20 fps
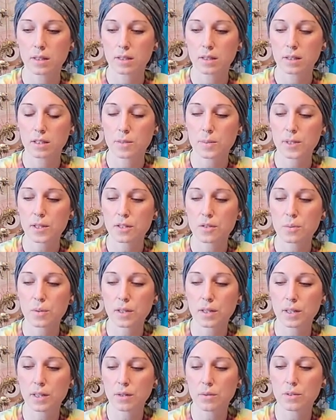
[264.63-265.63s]
Spirit's
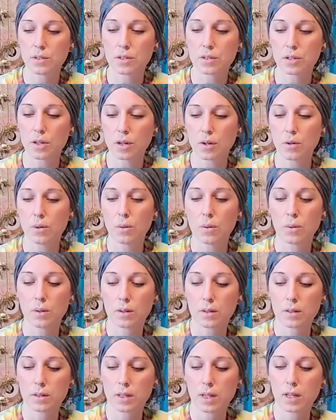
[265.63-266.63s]
wanting you to
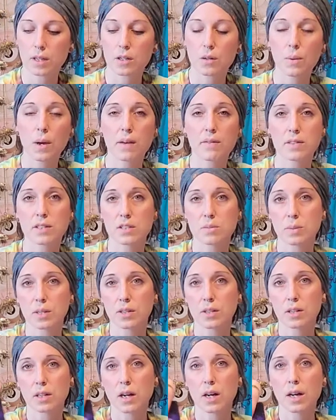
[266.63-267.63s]
know that you have a
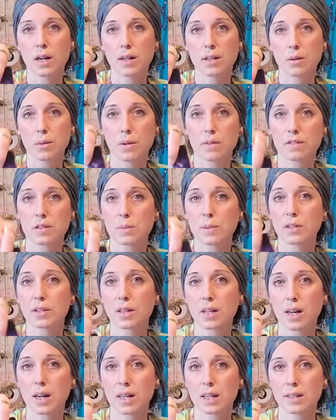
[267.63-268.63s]
spirit guide. You have spirit
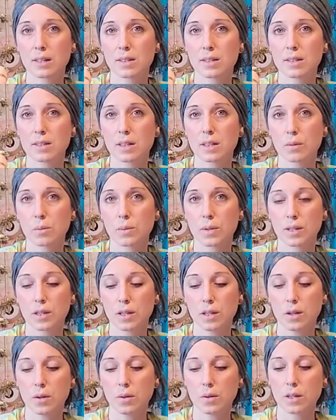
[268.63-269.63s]
guides that are with
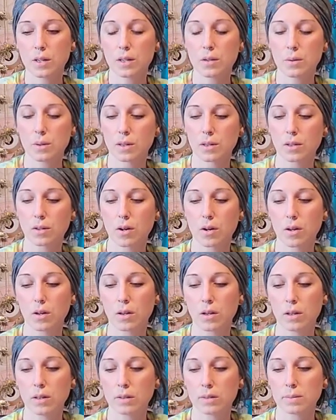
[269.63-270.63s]
you that you can call
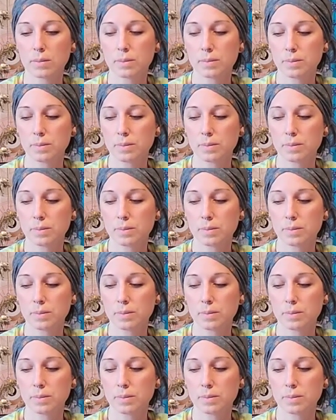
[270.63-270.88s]
on,